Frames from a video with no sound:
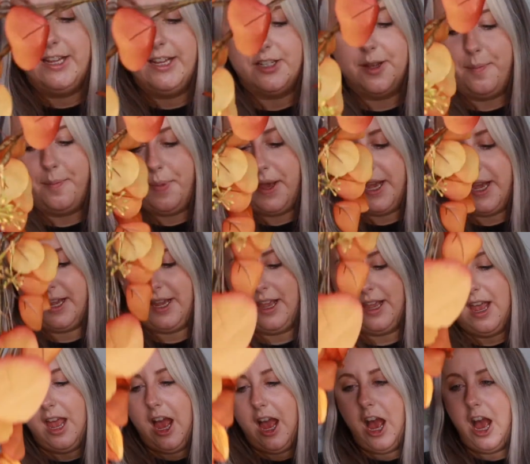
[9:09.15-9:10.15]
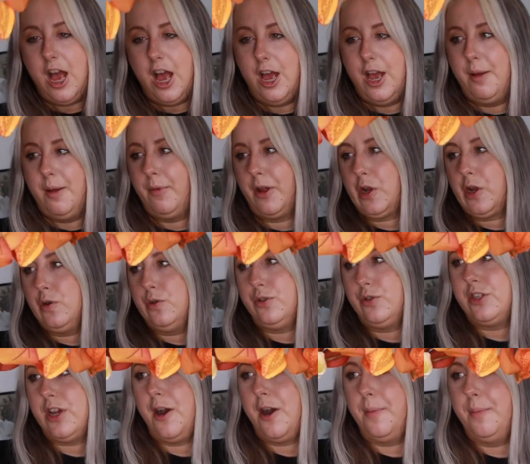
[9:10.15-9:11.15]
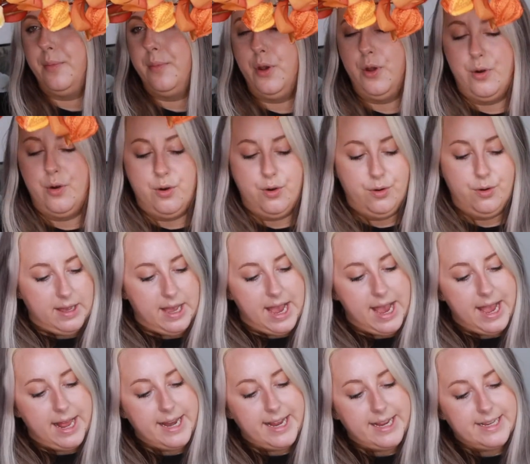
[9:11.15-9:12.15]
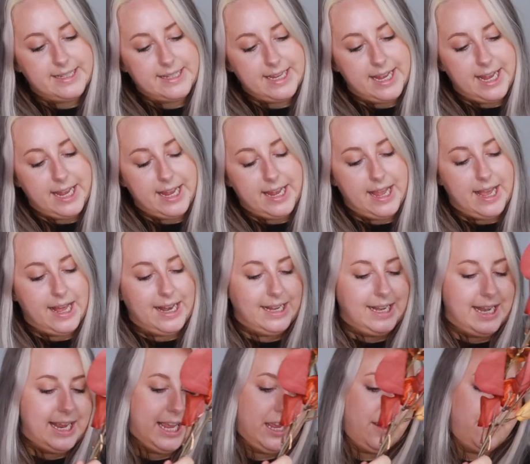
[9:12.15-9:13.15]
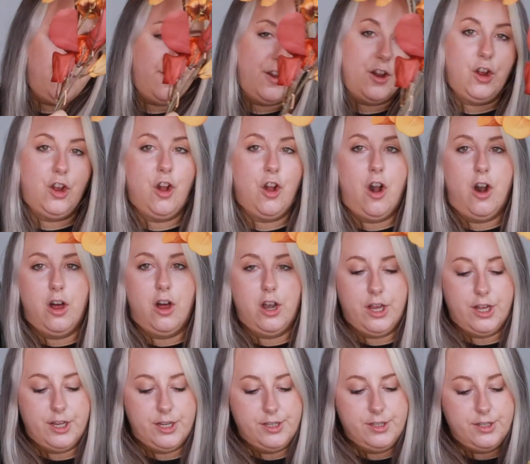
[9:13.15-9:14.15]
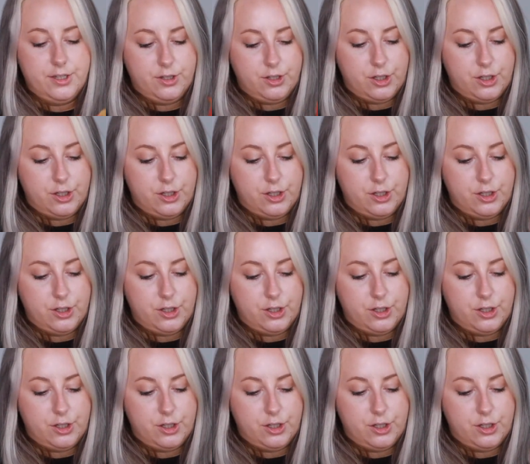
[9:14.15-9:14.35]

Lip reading: it's a big, like autumnal LED leaf garland.